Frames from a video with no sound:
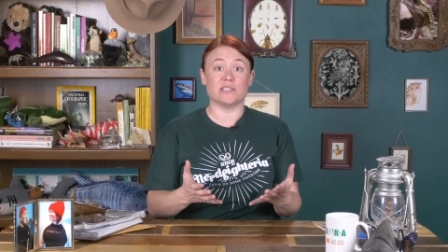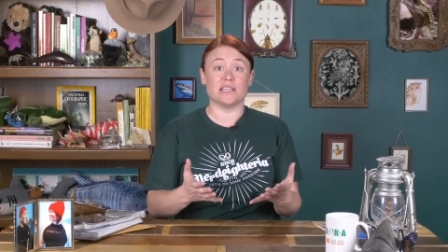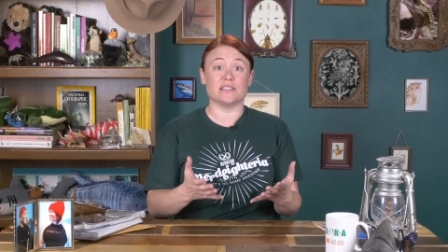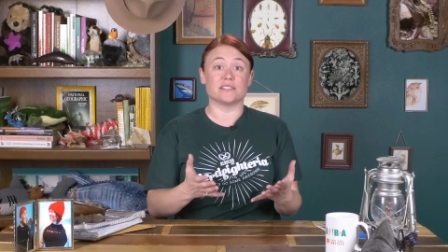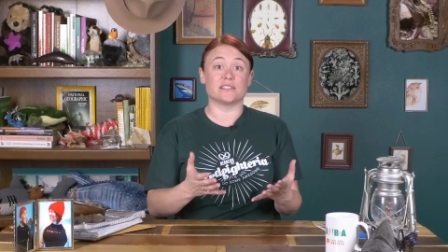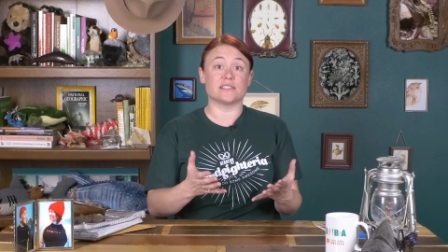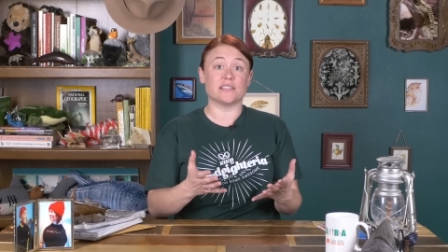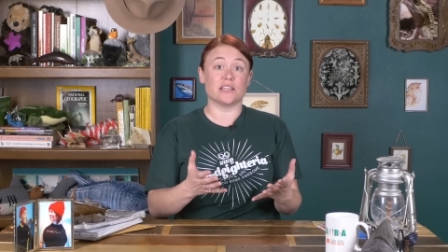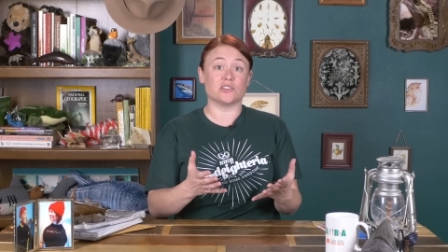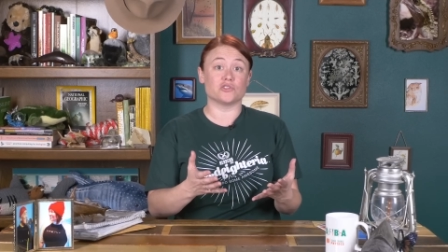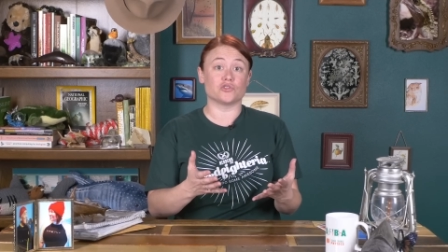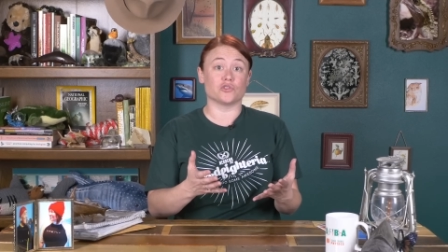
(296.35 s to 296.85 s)

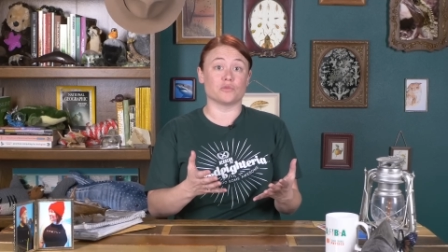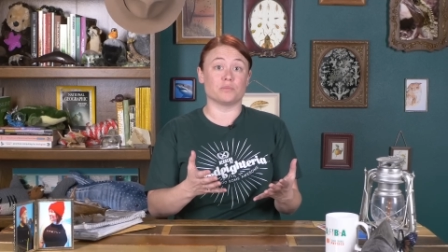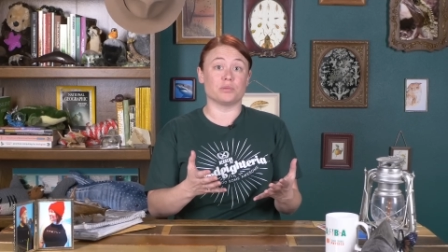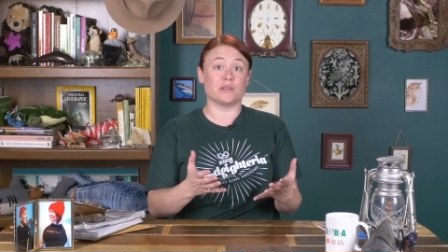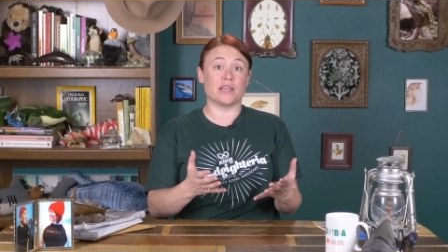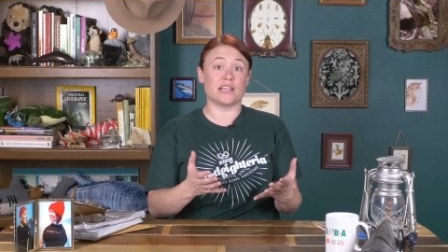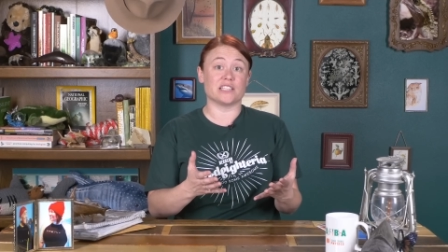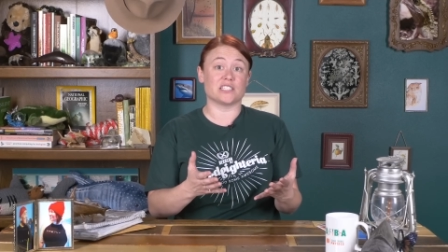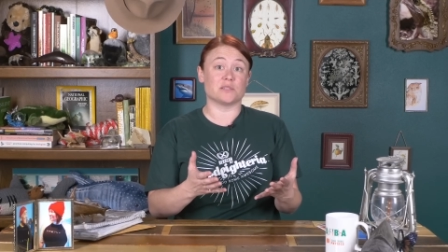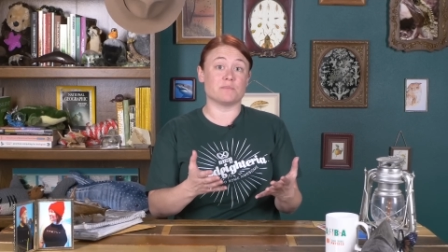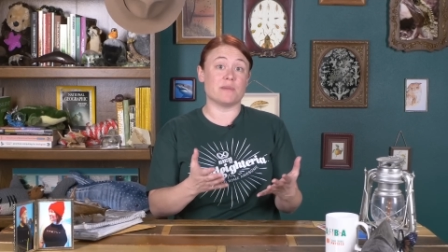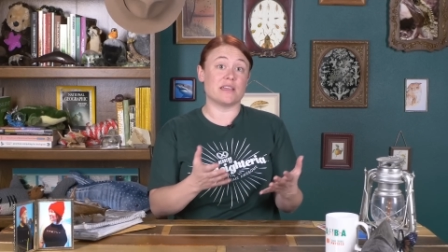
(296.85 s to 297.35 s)
ancestral
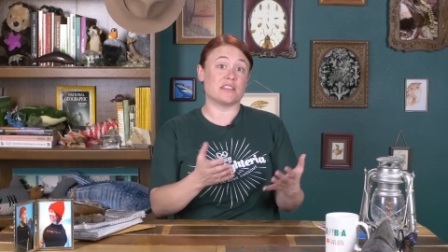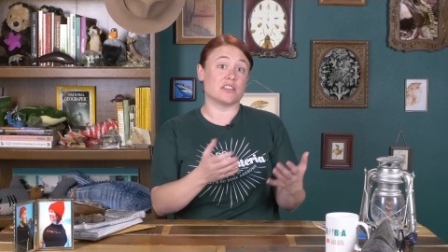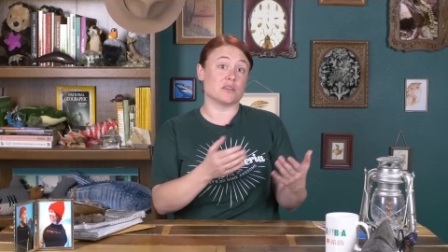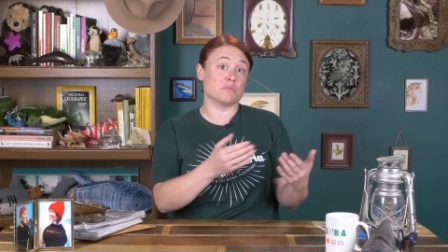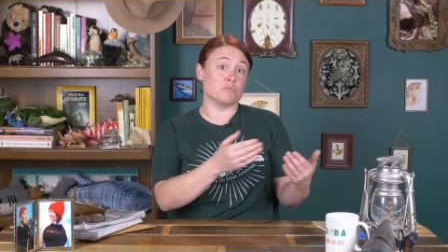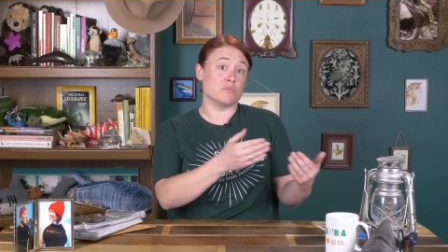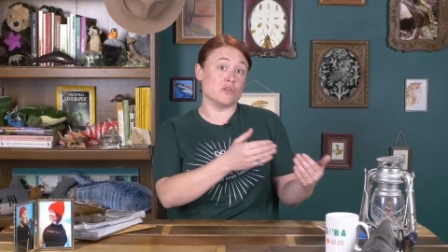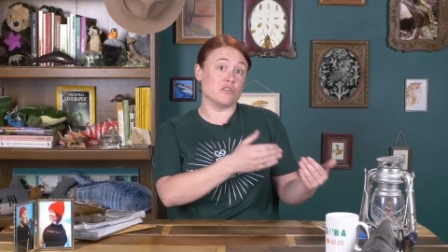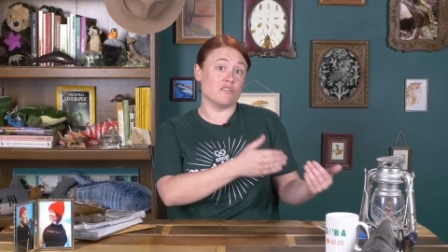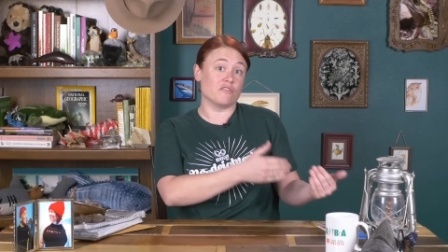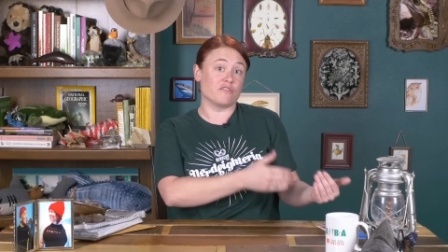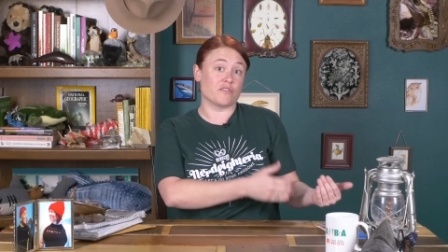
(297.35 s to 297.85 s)
plants make the
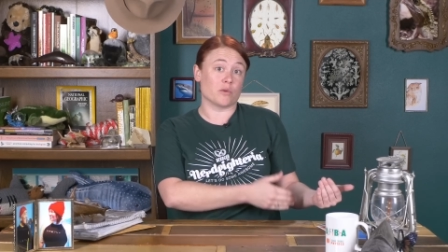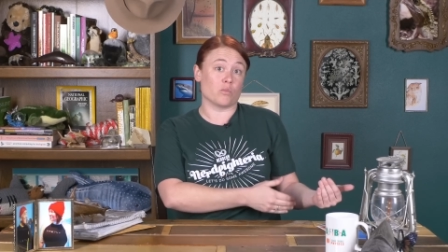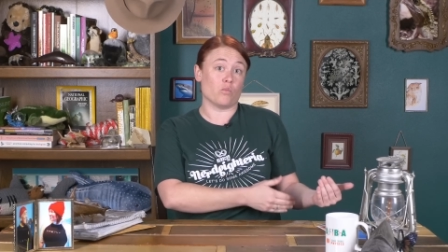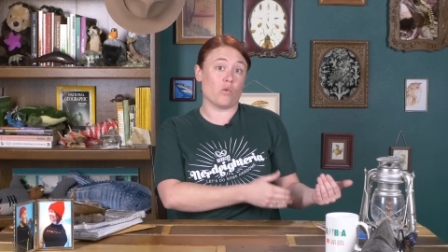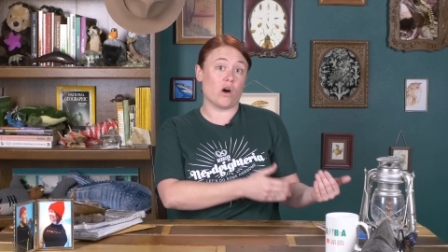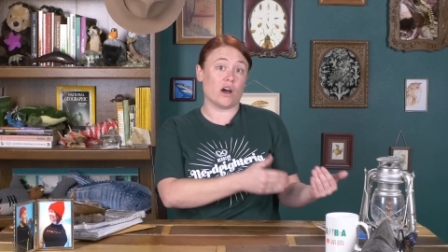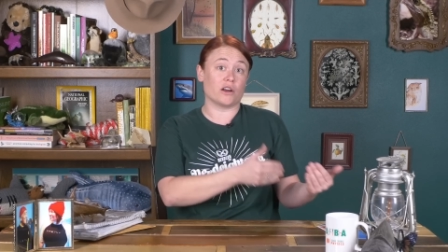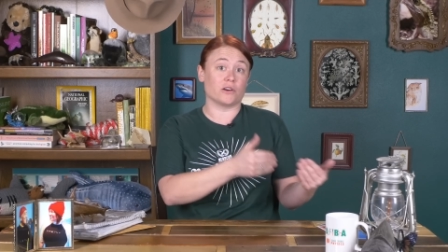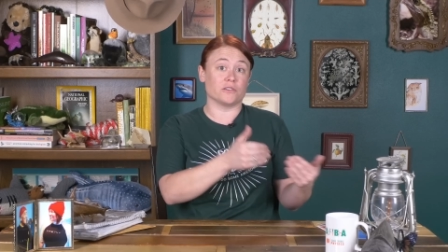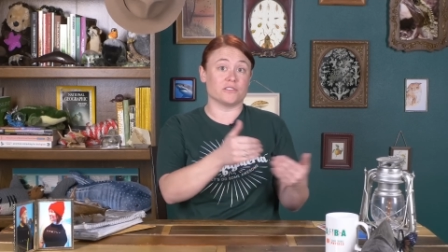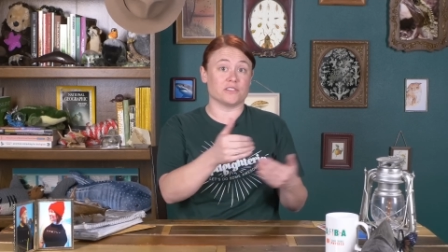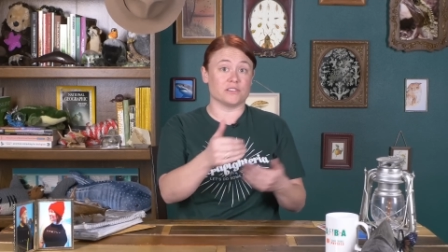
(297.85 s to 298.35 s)
move from
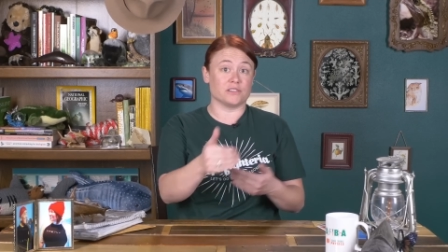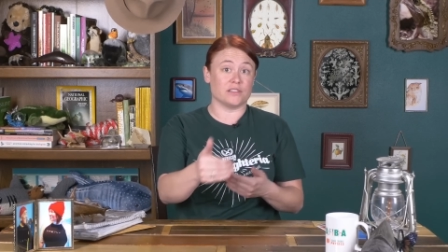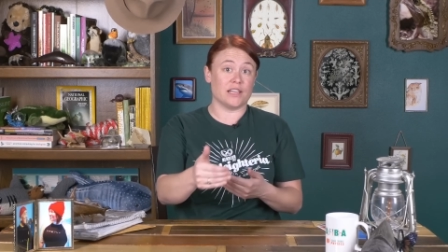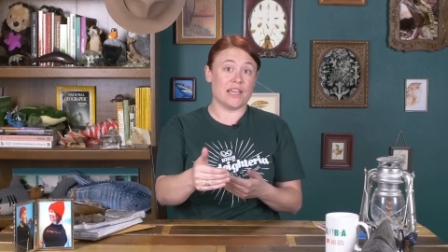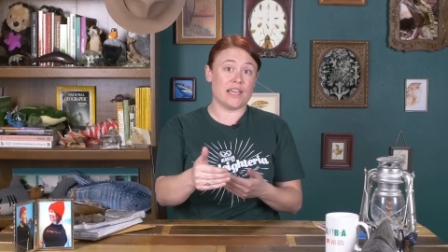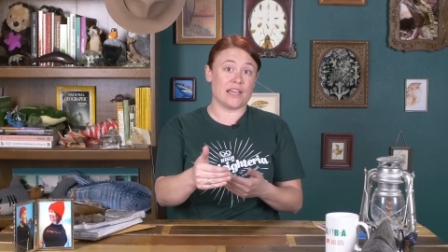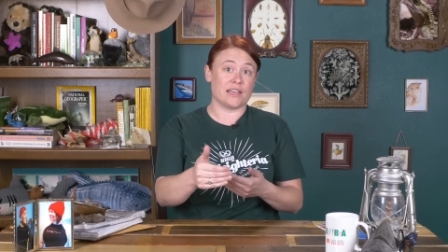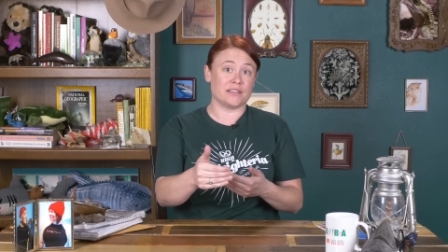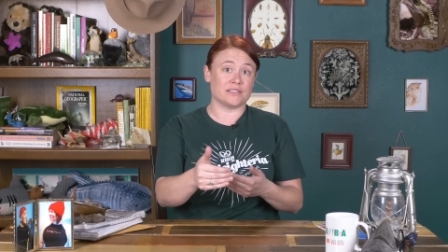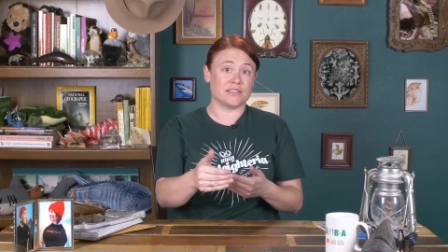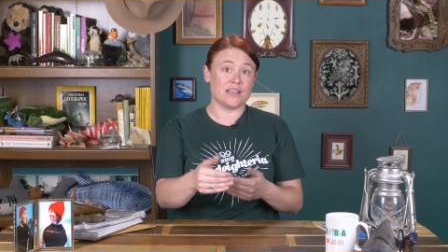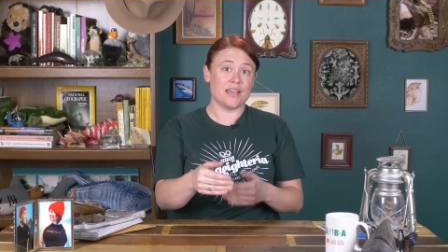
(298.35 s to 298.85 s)
water to
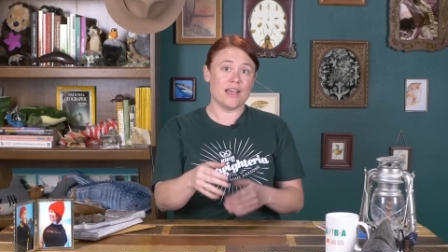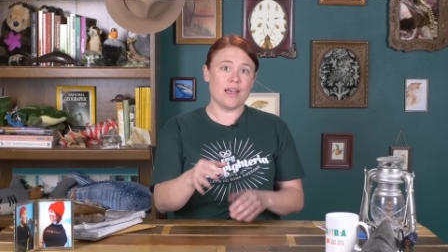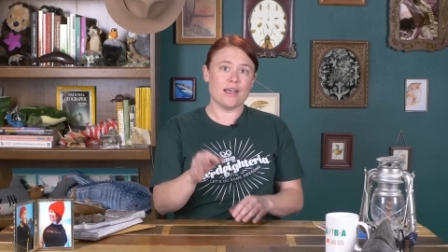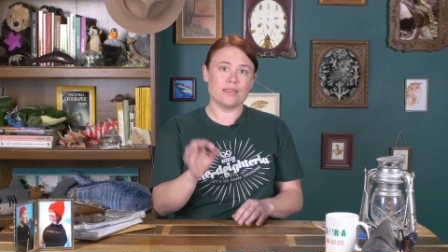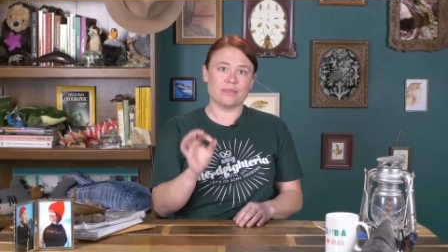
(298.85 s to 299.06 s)
land,